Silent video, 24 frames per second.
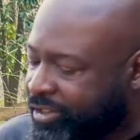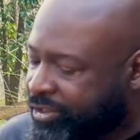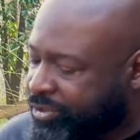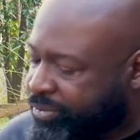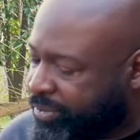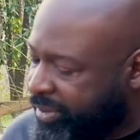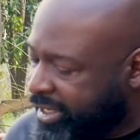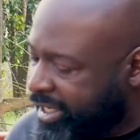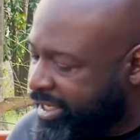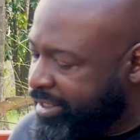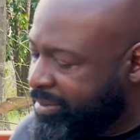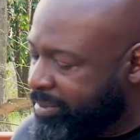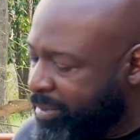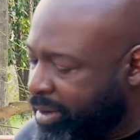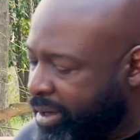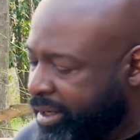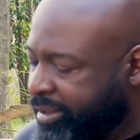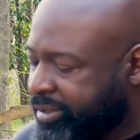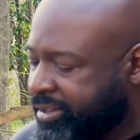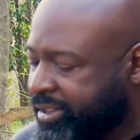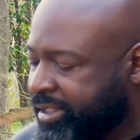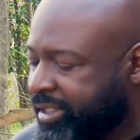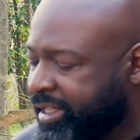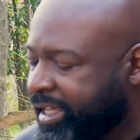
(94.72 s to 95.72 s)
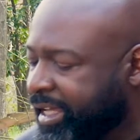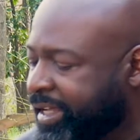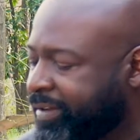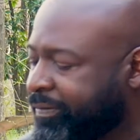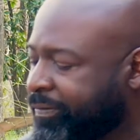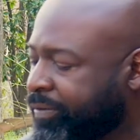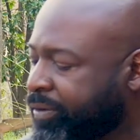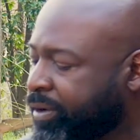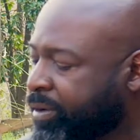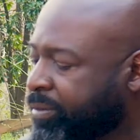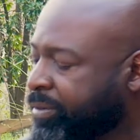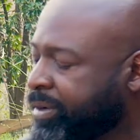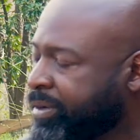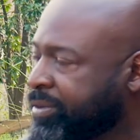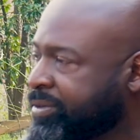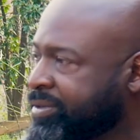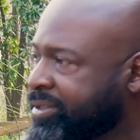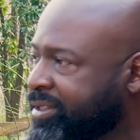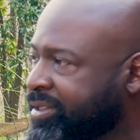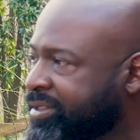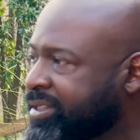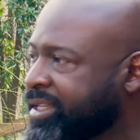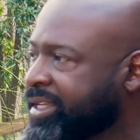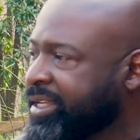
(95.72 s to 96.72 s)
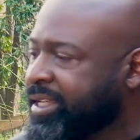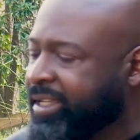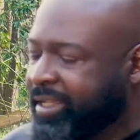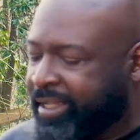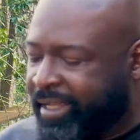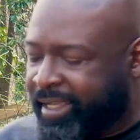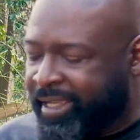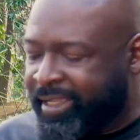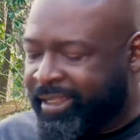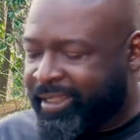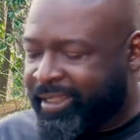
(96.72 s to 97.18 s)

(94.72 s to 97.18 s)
trademarked the name Four Roses and